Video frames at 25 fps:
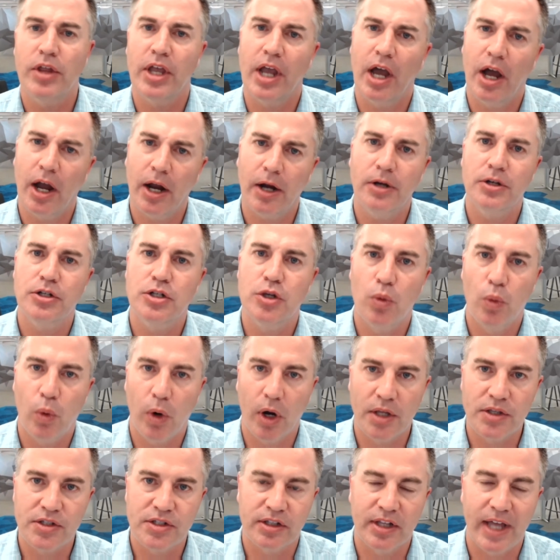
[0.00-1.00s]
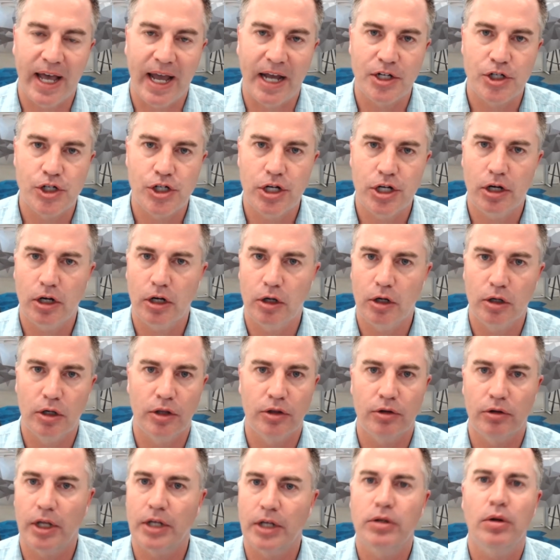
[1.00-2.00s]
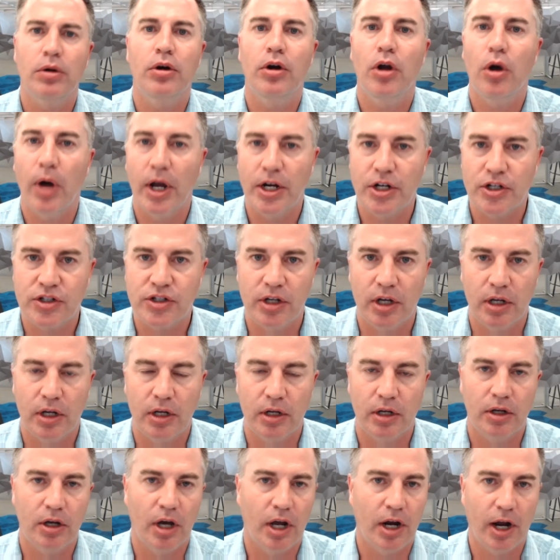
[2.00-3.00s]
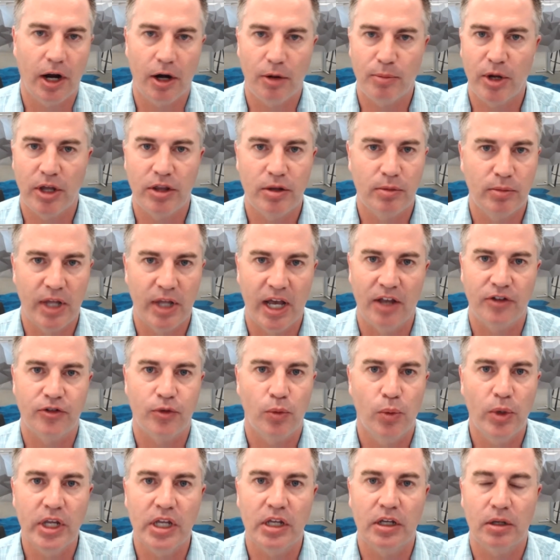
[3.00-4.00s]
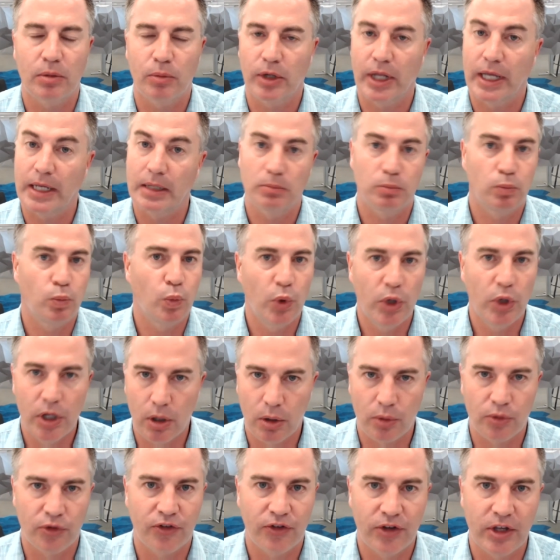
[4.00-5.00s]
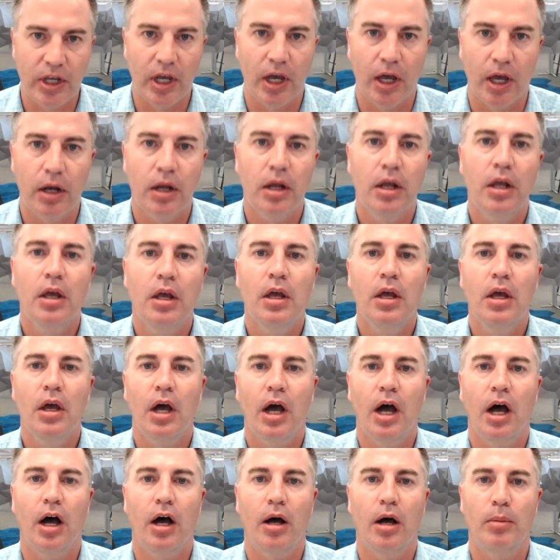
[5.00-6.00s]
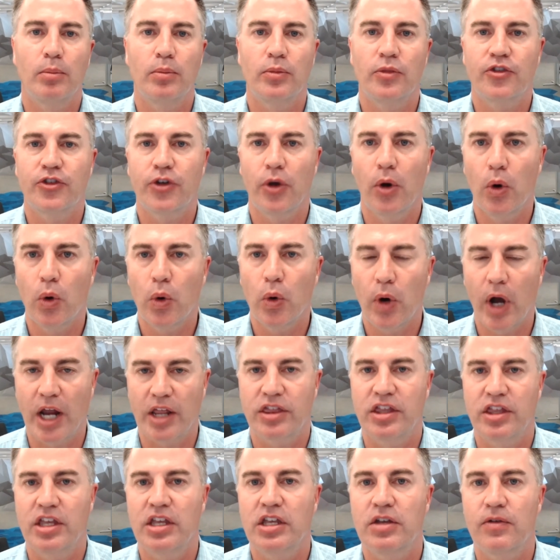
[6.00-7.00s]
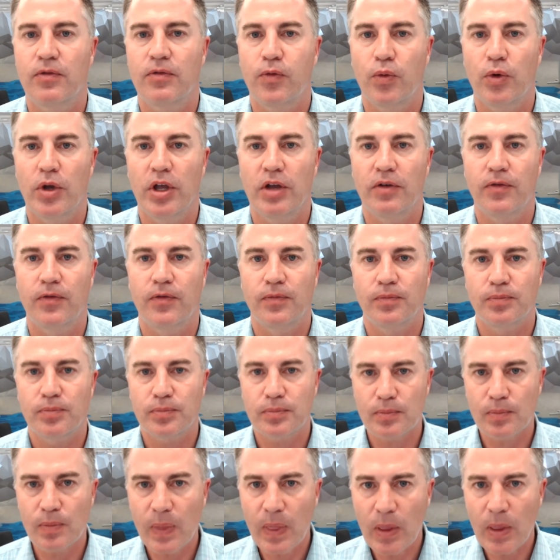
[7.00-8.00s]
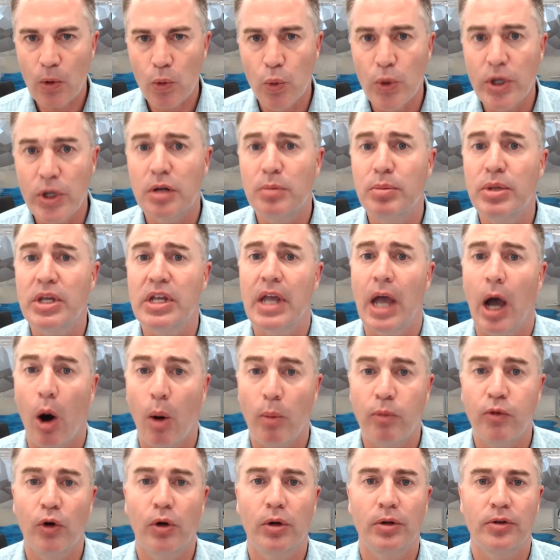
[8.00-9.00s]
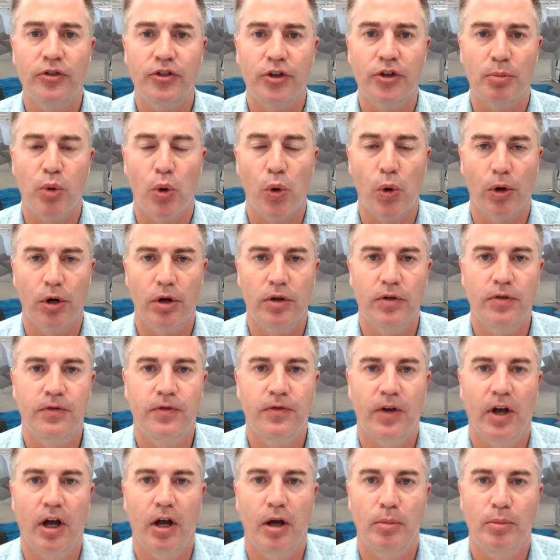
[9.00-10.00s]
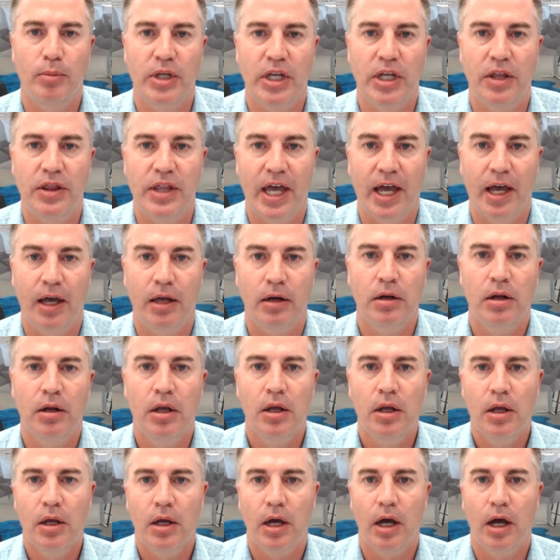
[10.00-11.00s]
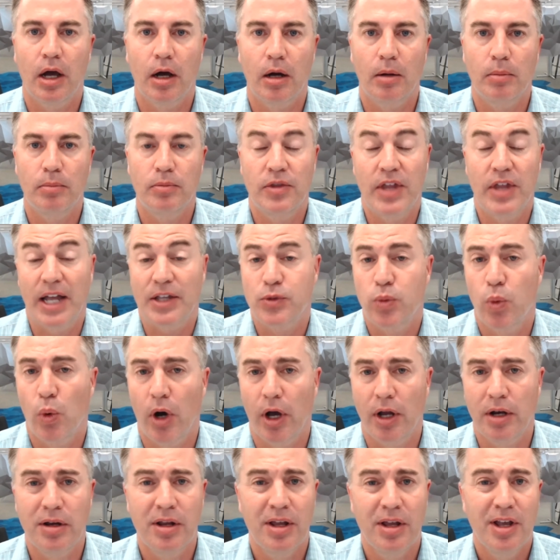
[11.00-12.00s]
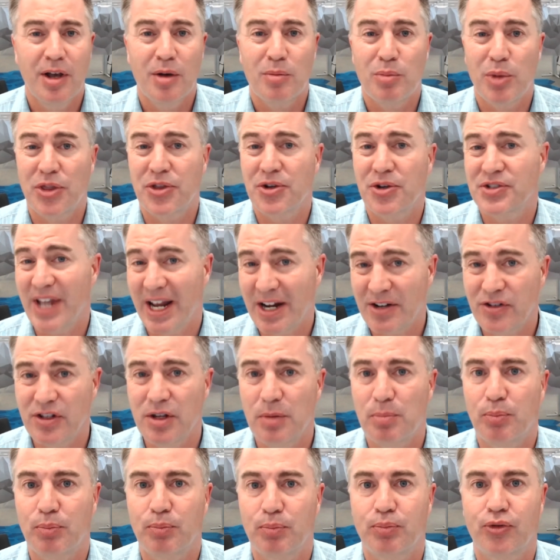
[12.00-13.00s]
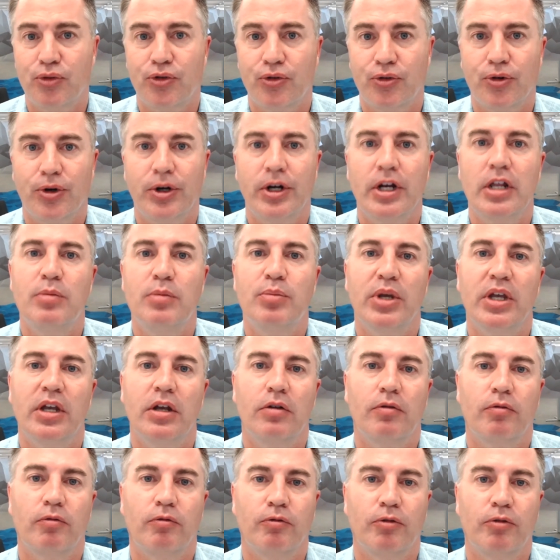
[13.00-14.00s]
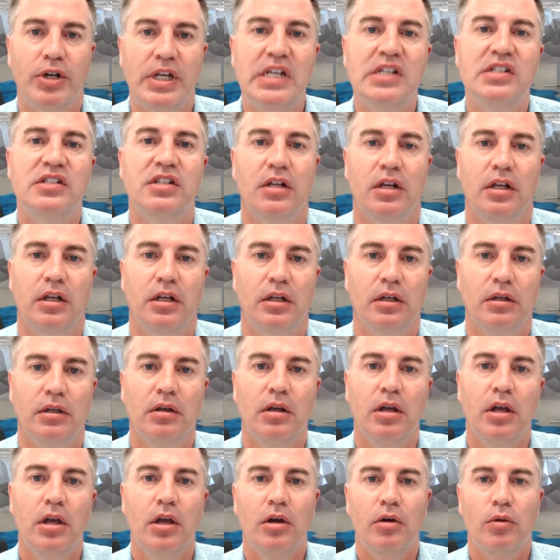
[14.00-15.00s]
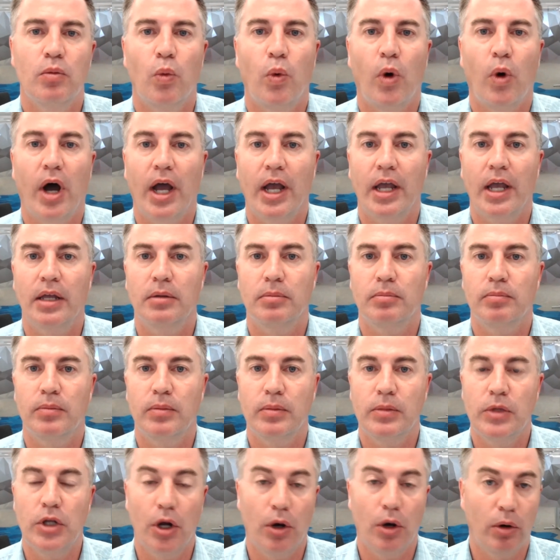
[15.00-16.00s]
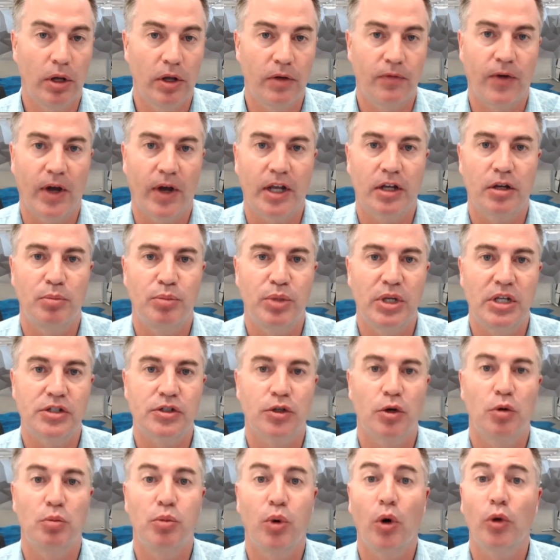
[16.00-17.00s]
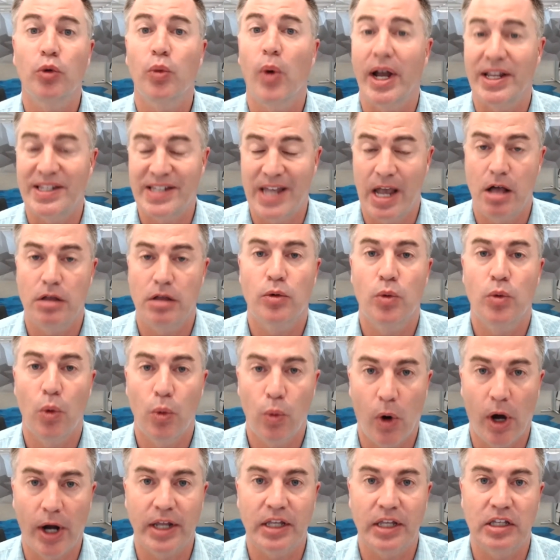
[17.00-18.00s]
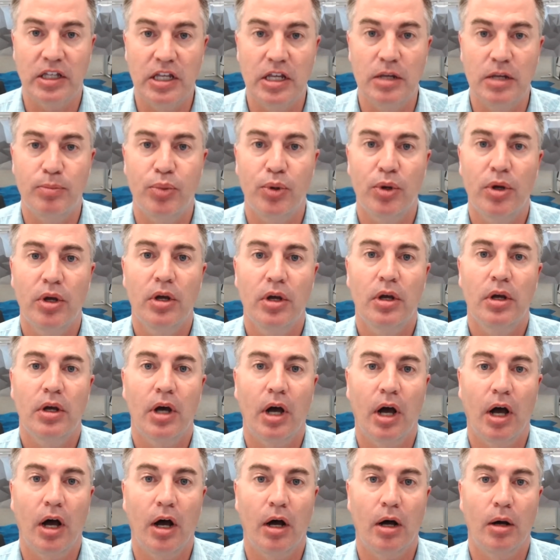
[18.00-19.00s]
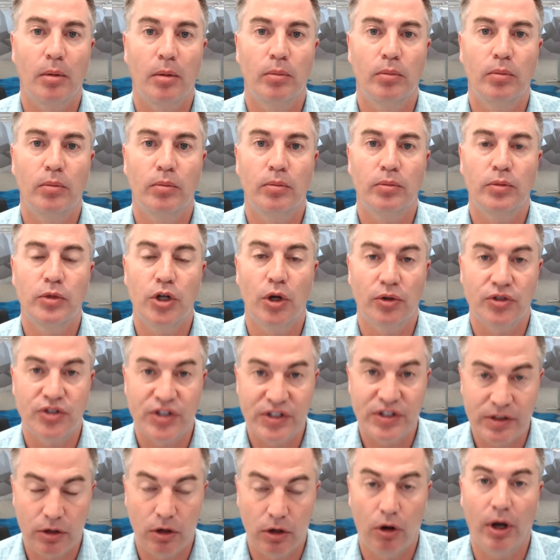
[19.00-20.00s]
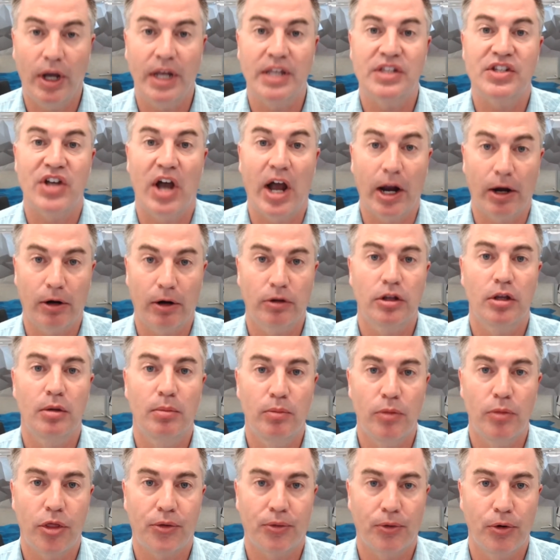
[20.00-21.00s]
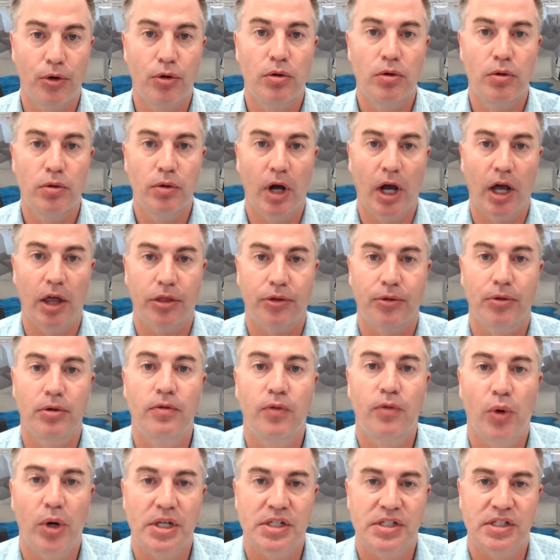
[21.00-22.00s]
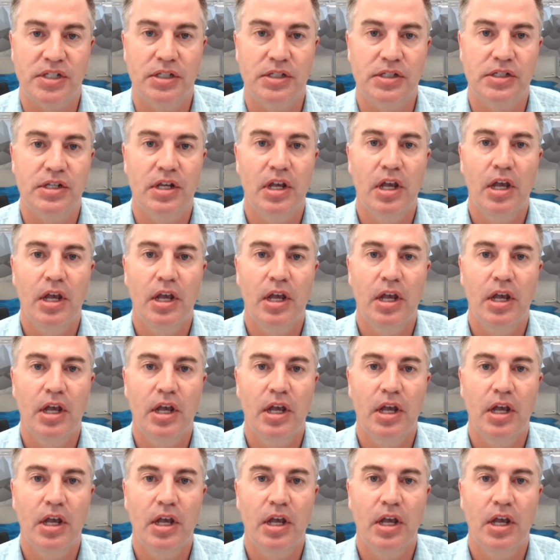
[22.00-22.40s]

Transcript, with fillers: hired you once last year and they're like no no no i just got got hired by them last week and we're like we don't see it um, so i think if if we can be helpful and supportive um, in that um, that's one. But there's actually a pretty big reasoning why, you know, if I could be so bold, why talent would want to keep, um, you know, clients hiring them through uh, through voices.